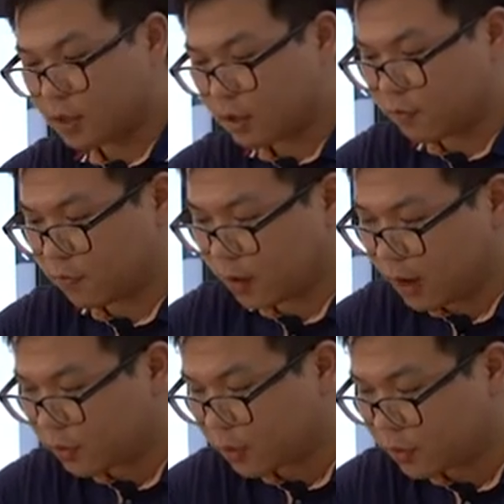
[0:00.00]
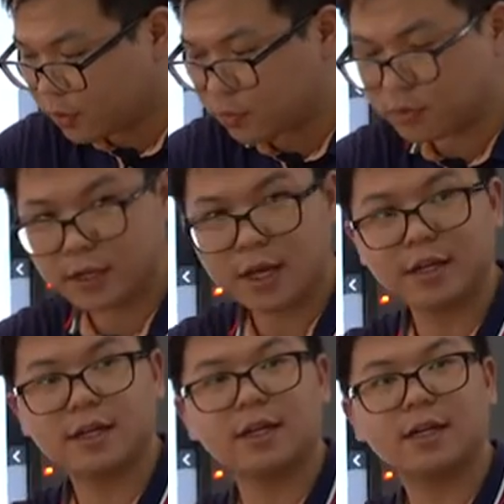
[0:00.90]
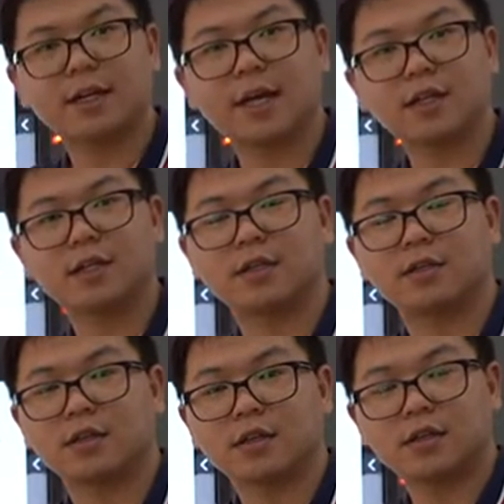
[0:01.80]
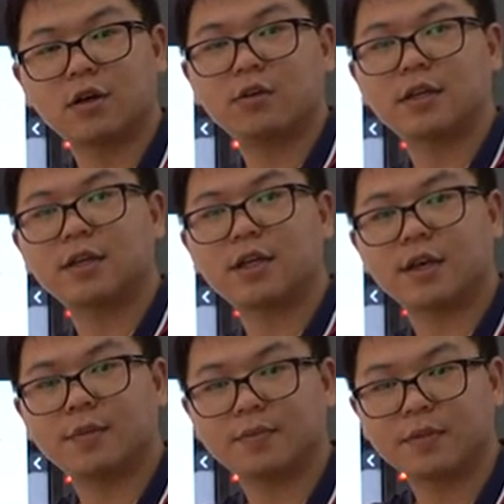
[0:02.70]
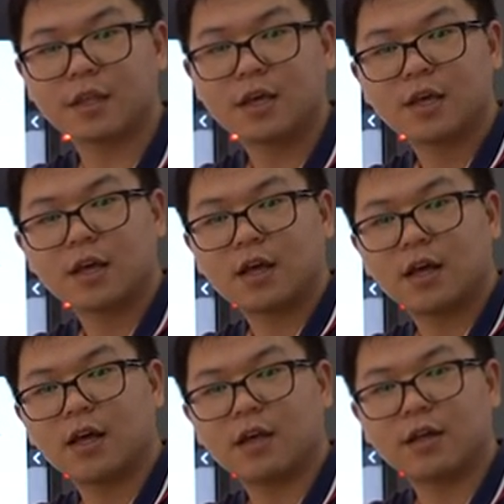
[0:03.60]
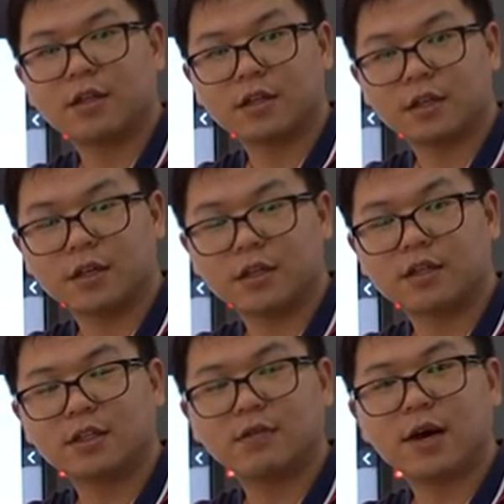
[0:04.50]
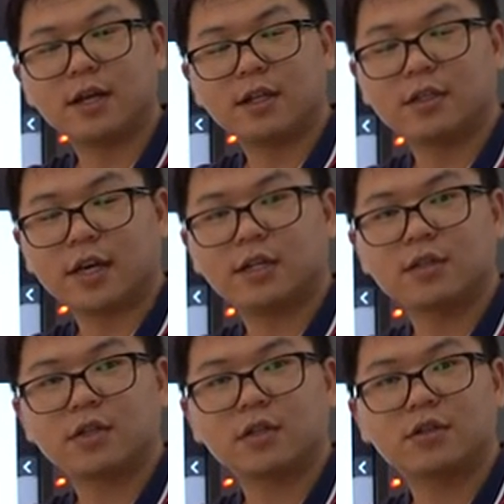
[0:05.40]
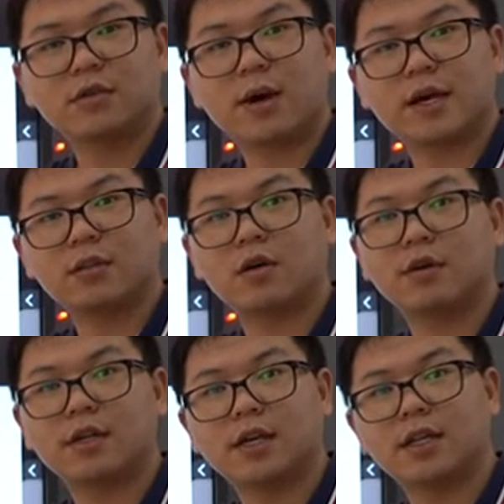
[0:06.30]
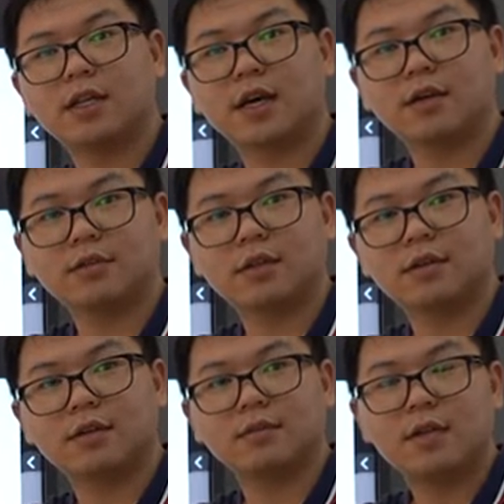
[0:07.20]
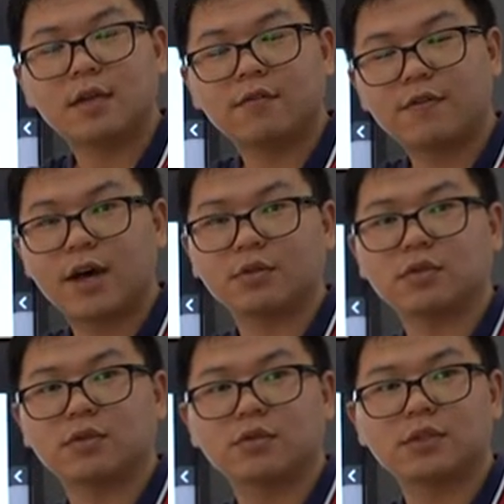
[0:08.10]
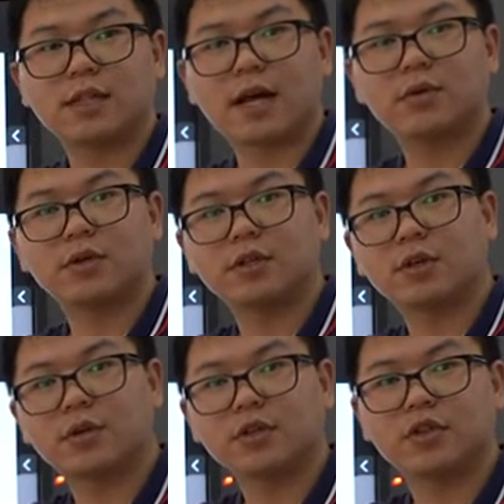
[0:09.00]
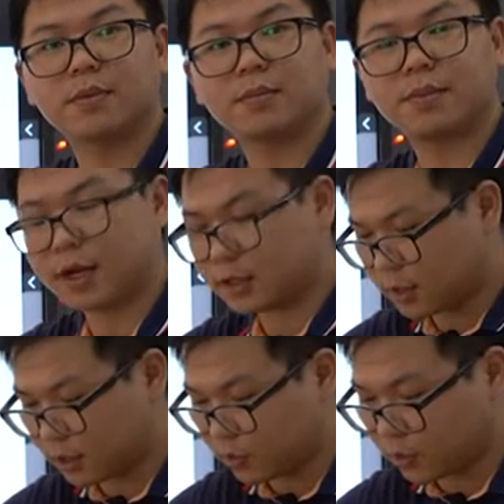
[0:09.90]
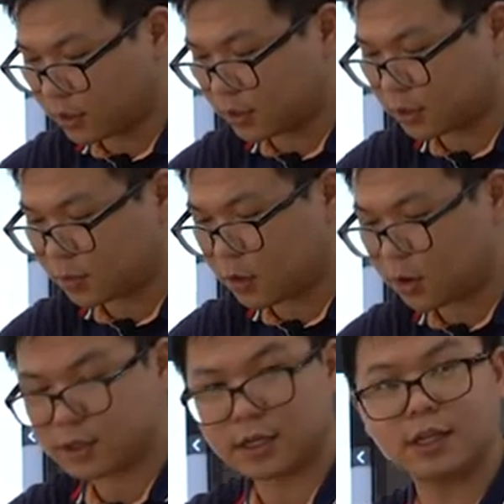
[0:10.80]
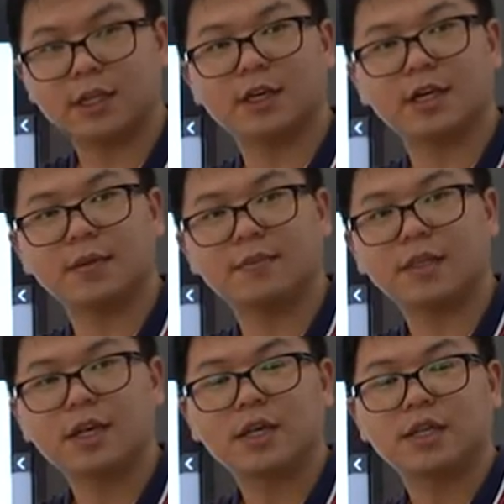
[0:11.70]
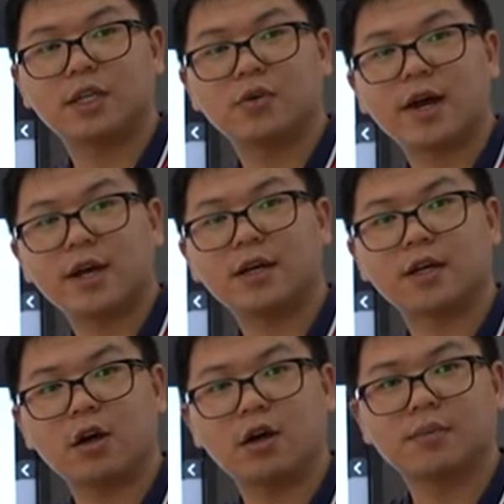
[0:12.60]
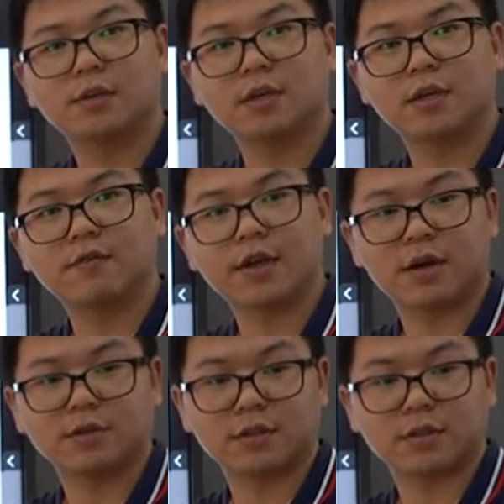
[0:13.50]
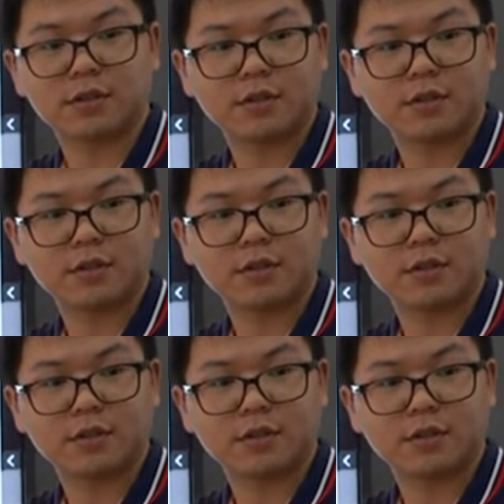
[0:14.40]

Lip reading: For our remote handling connectors, it only can the external device only can tell the valves to start regeneration, but with this port it can directly open the valves.